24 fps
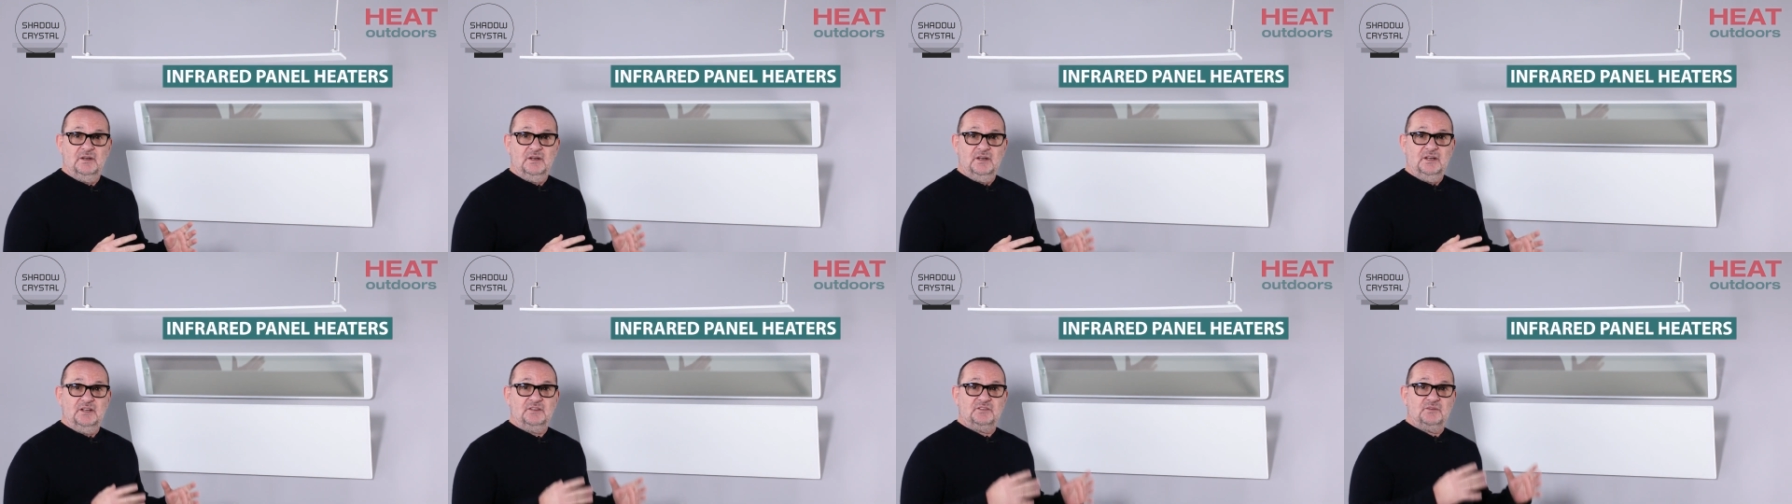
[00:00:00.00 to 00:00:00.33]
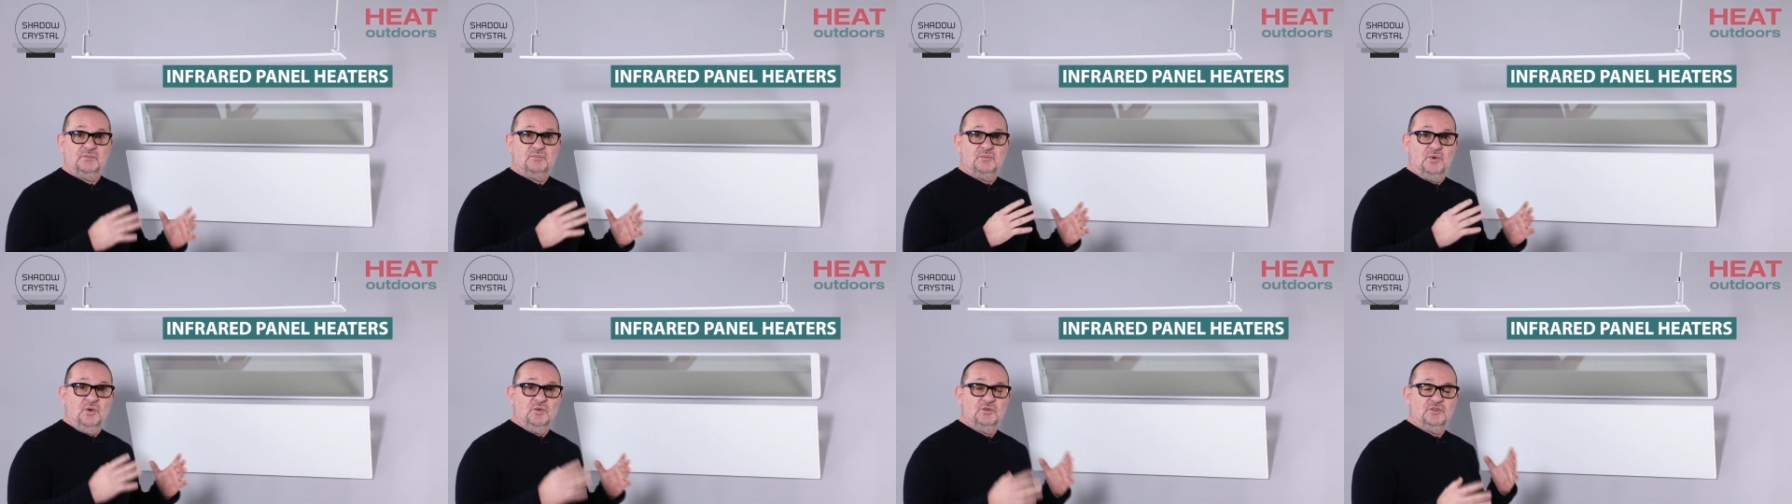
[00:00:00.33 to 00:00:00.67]
It's
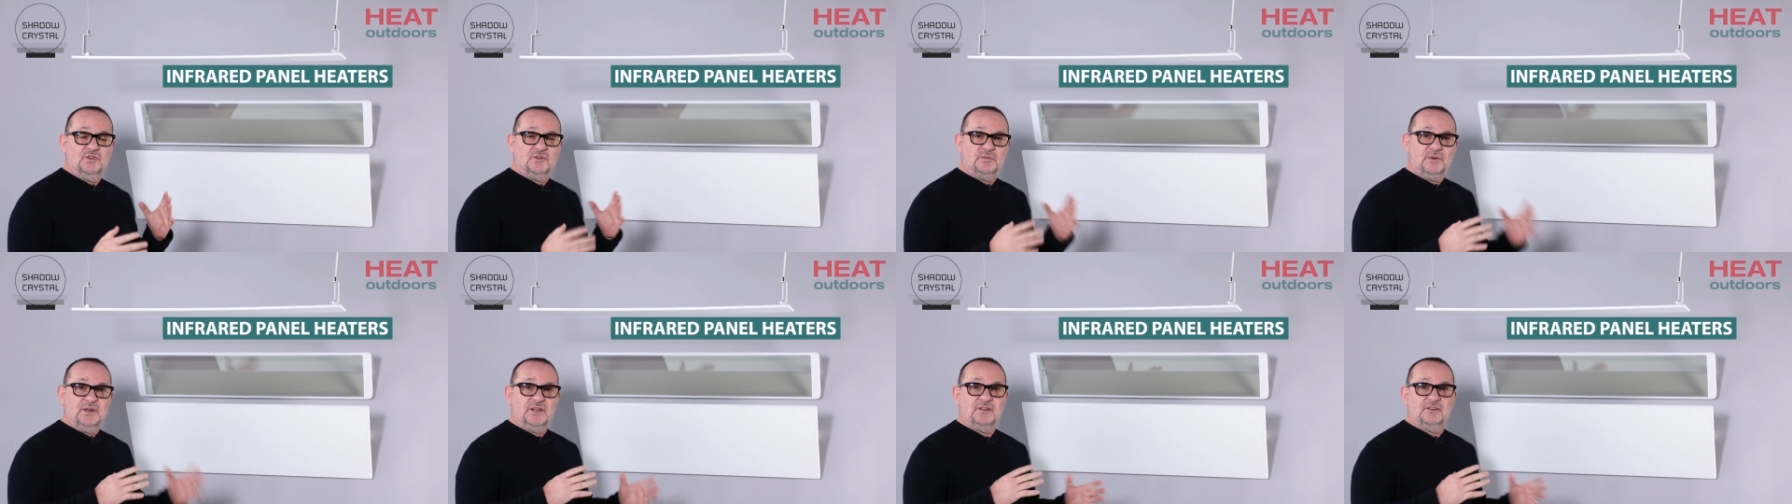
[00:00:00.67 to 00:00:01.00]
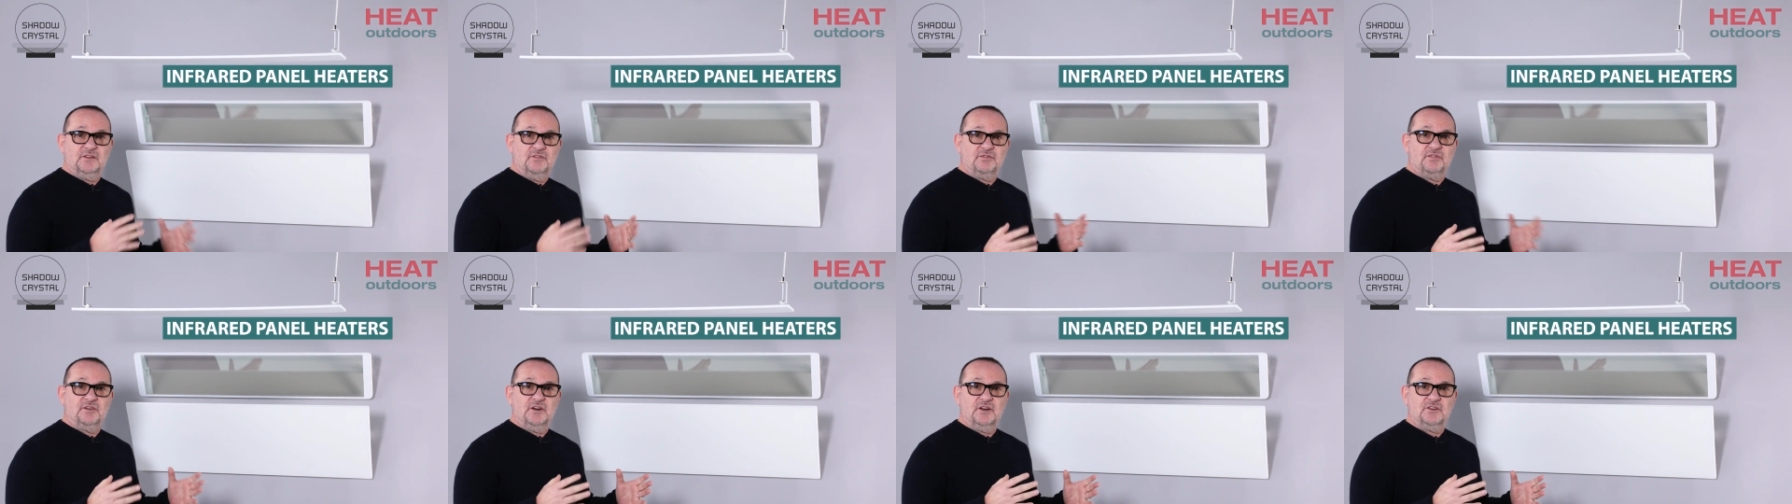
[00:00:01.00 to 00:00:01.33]
important to make a
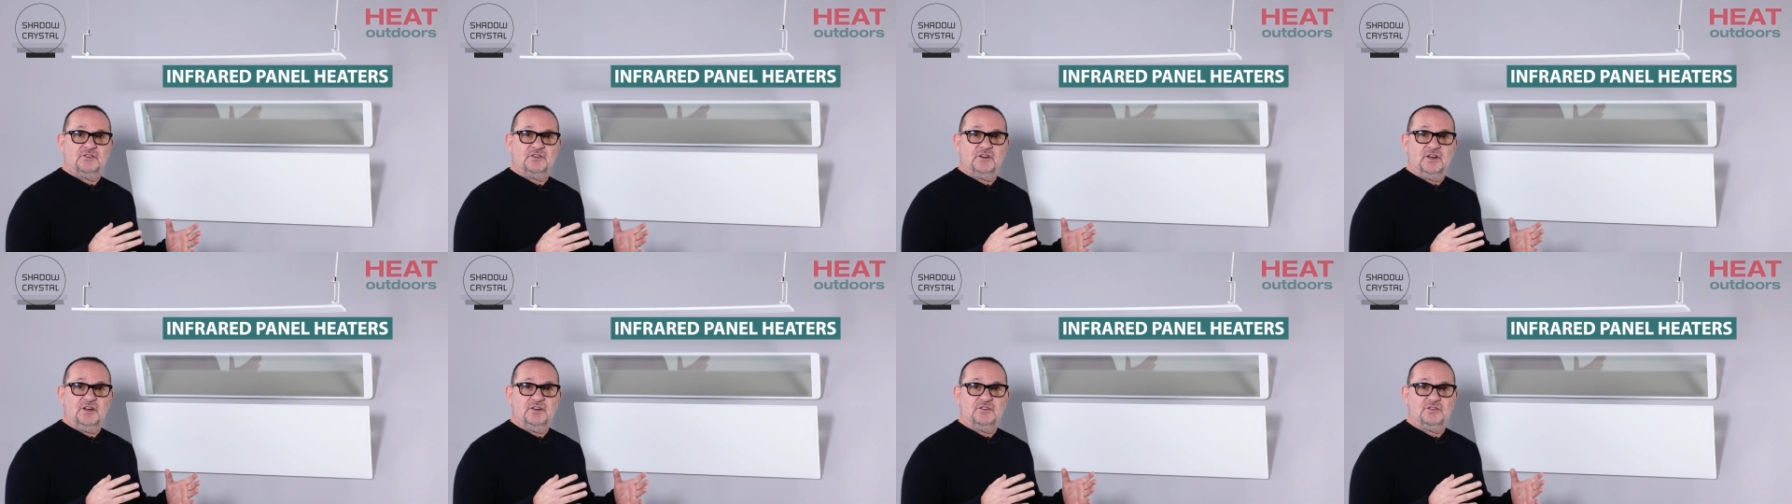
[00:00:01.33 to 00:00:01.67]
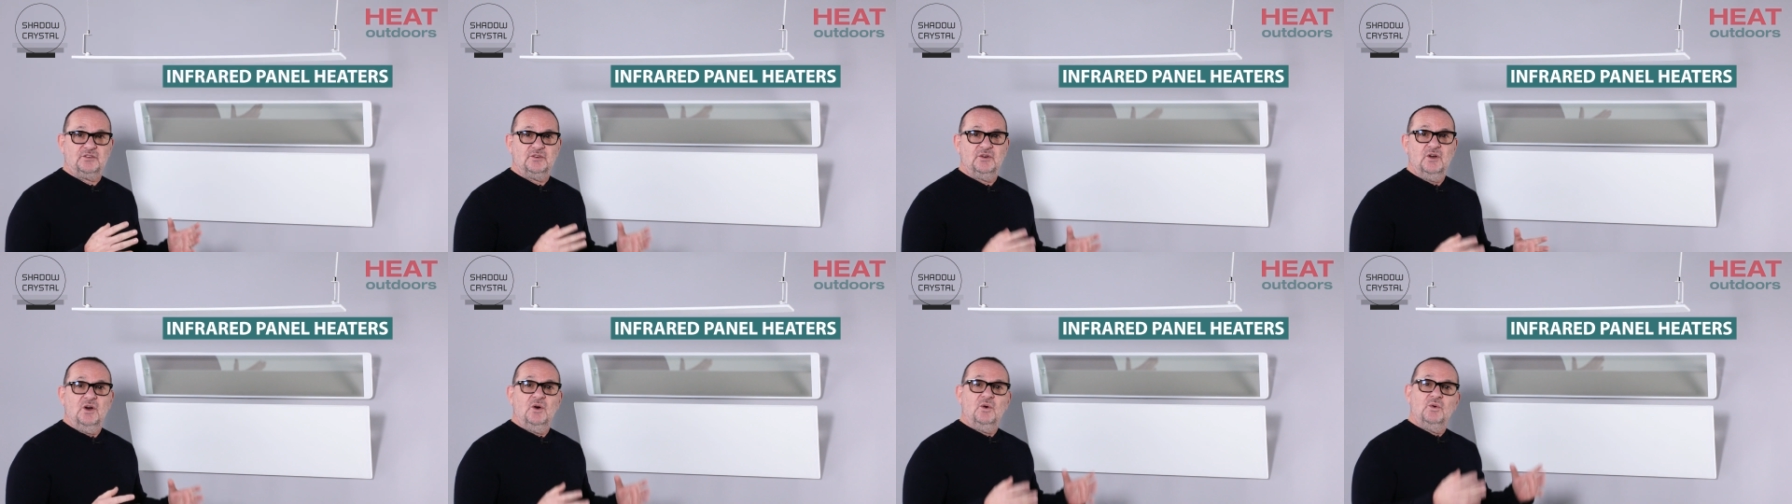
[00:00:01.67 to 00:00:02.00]

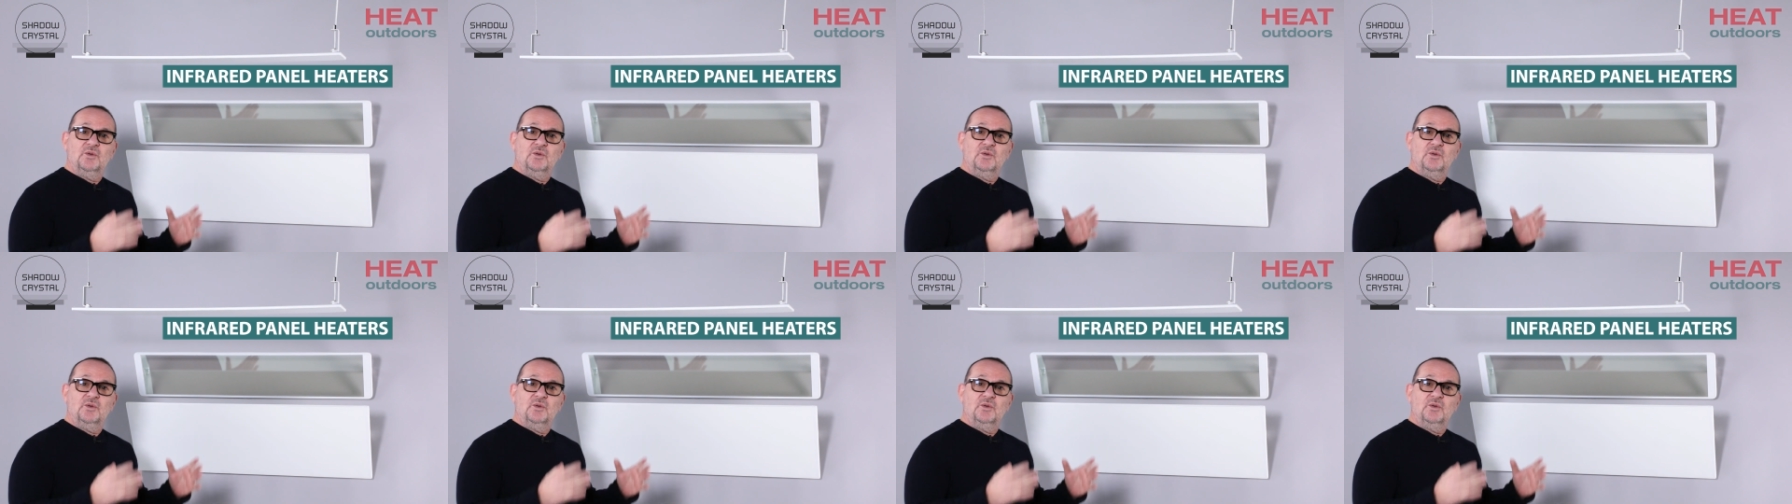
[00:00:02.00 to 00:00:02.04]
differentiation,